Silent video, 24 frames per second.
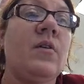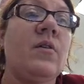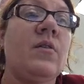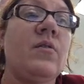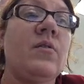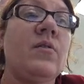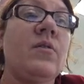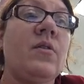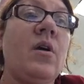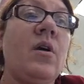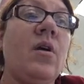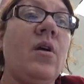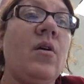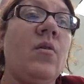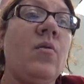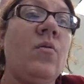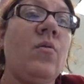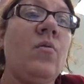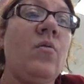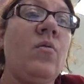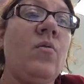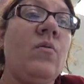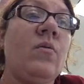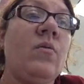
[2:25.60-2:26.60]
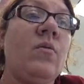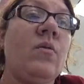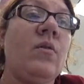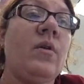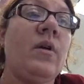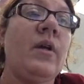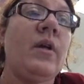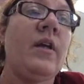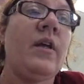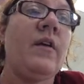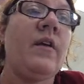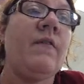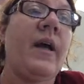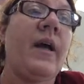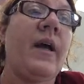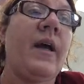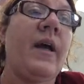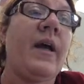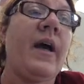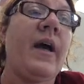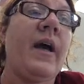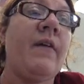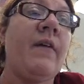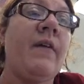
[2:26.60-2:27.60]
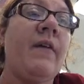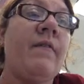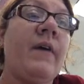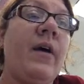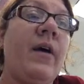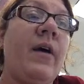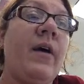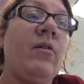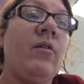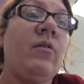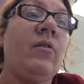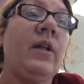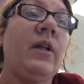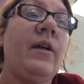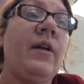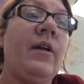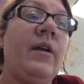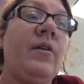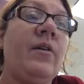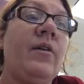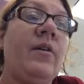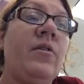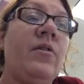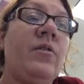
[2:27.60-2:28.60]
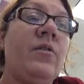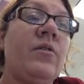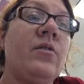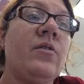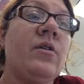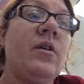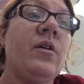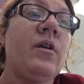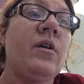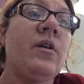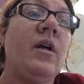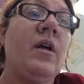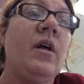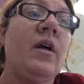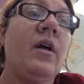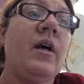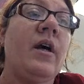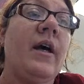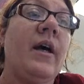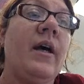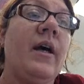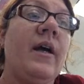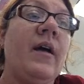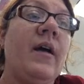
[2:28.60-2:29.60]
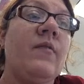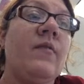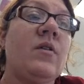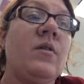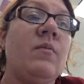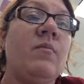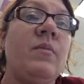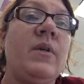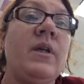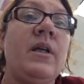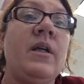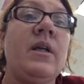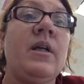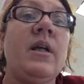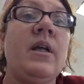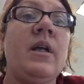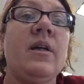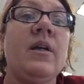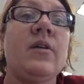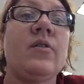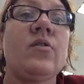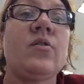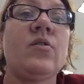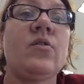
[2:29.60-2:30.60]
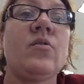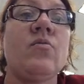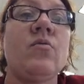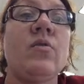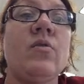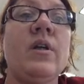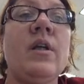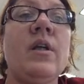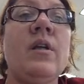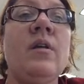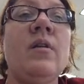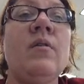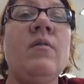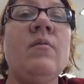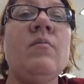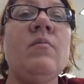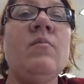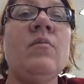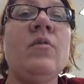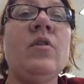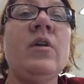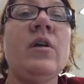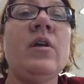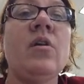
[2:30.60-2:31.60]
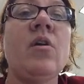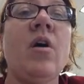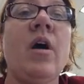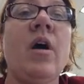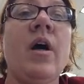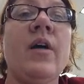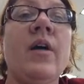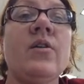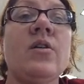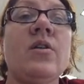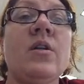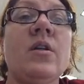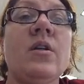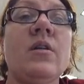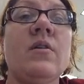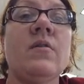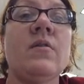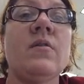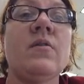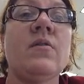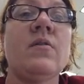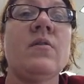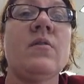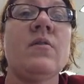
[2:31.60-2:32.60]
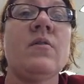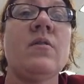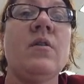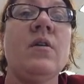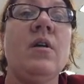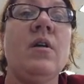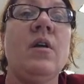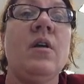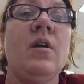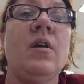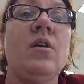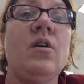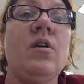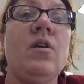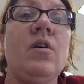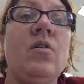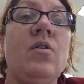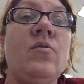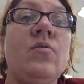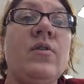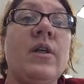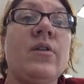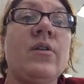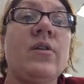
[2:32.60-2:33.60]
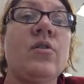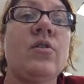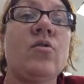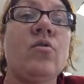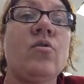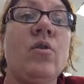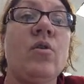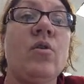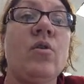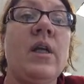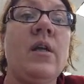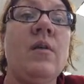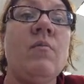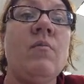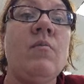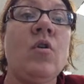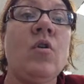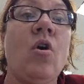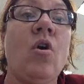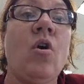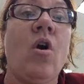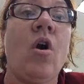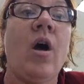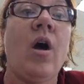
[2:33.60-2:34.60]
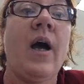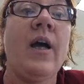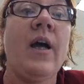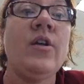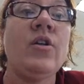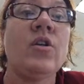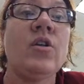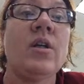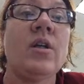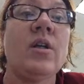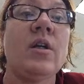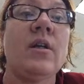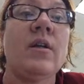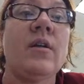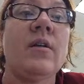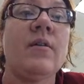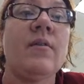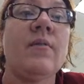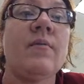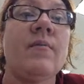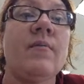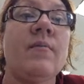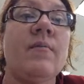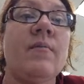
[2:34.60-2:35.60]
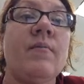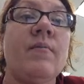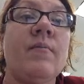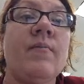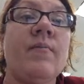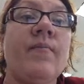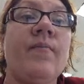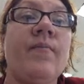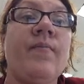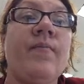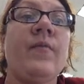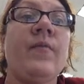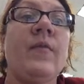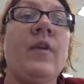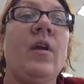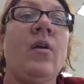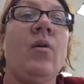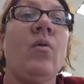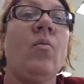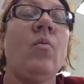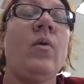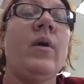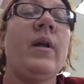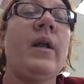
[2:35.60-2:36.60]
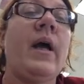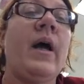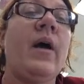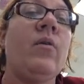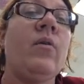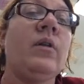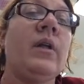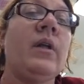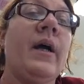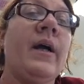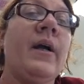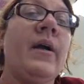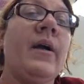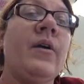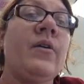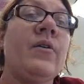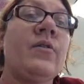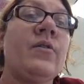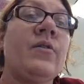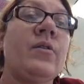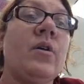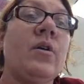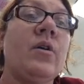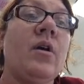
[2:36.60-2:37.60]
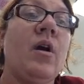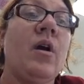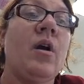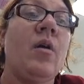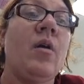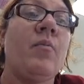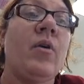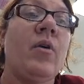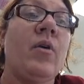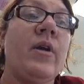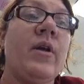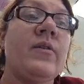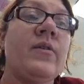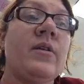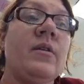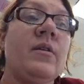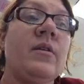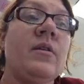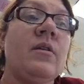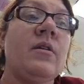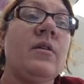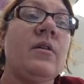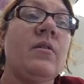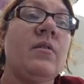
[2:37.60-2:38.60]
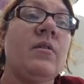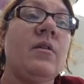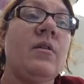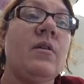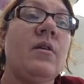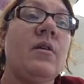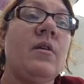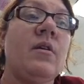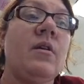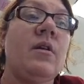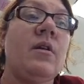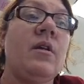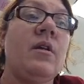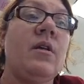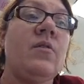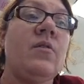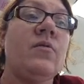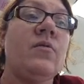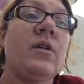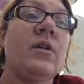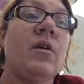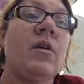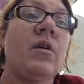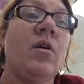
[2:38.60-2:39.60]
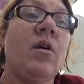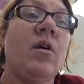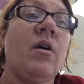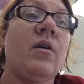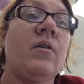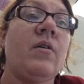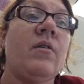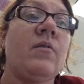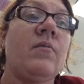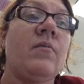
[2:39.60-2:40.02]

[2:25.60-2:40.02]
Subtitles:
So, if I have outliers, I have to be extremely cautious. Use extreme caution when outliers are present using R.